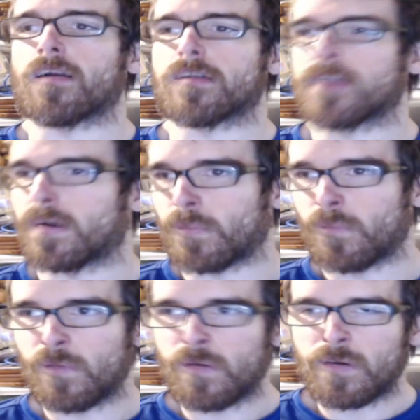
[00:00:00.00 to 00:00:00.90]
So,
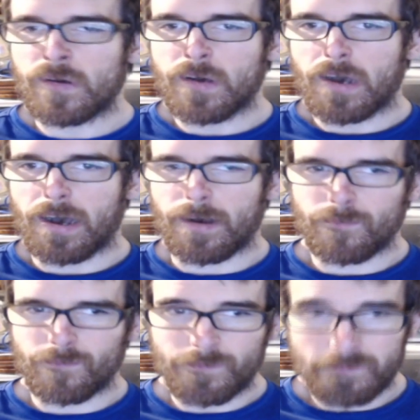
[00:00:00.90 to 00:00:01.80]

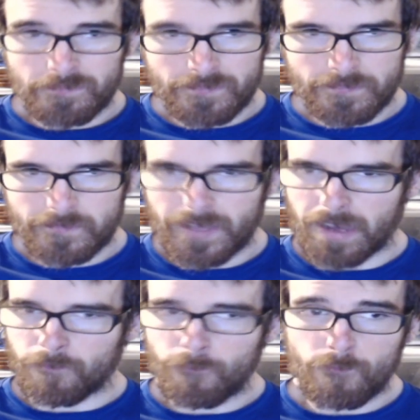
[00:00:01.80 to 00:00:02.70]
um, yeah,
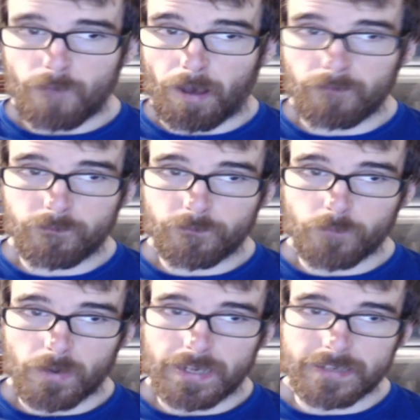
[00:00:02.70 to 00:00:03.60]
I'm
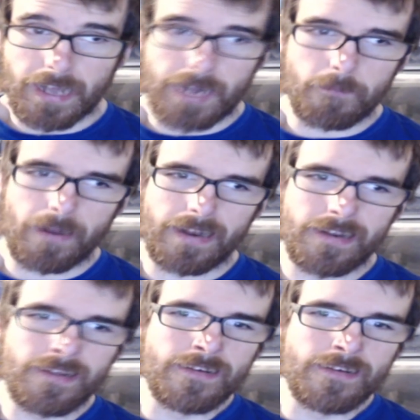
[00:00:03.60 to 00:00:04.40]
pretty excited about it,